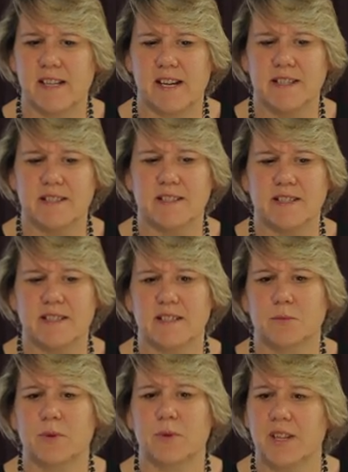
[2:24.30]
it's
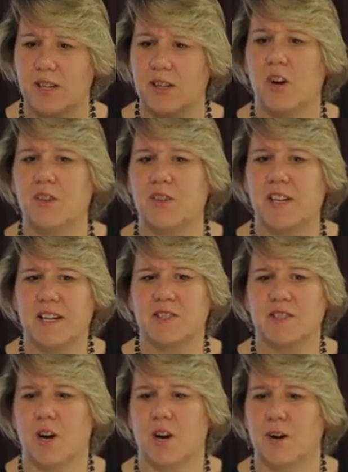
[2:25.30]
within the
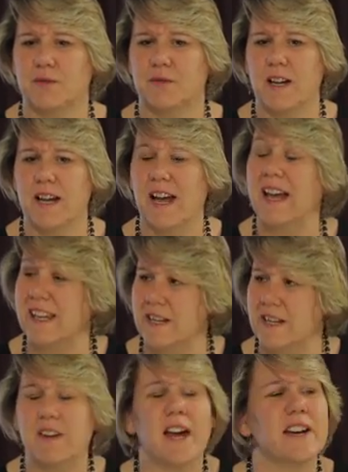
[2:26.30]
context of
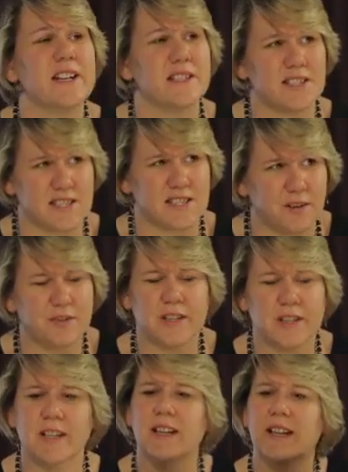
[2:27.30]
alleviating
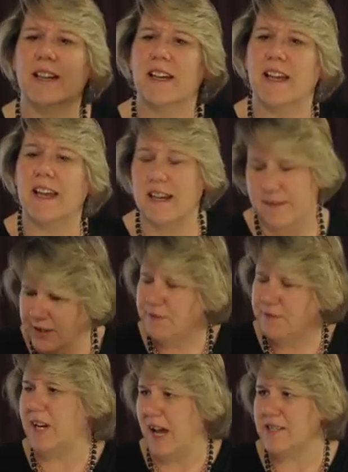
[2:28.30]
suffering, even if
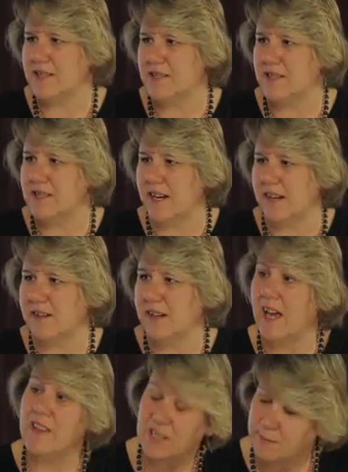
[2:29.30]
it hastens death.
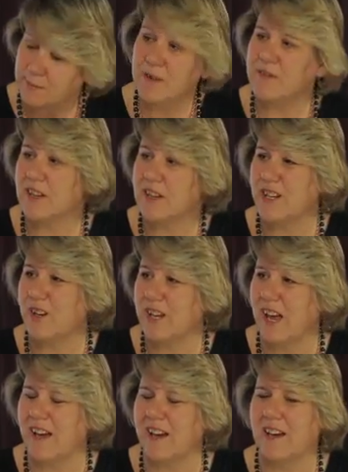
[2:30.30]
And that's perfectly
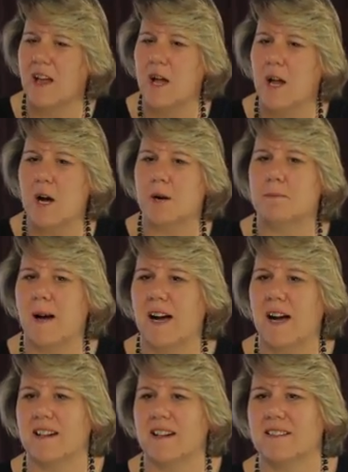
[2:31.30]
okay.
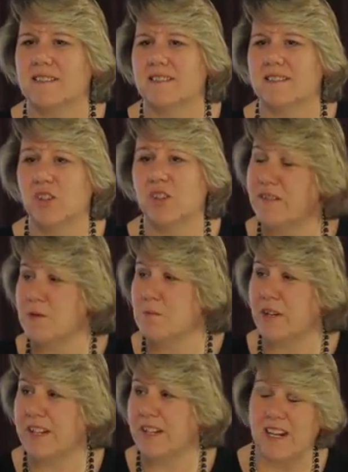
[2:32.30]
But not
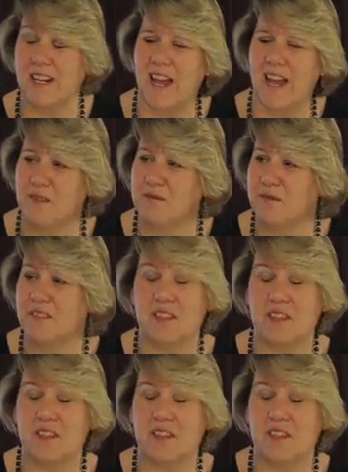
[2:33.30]
everybody can have the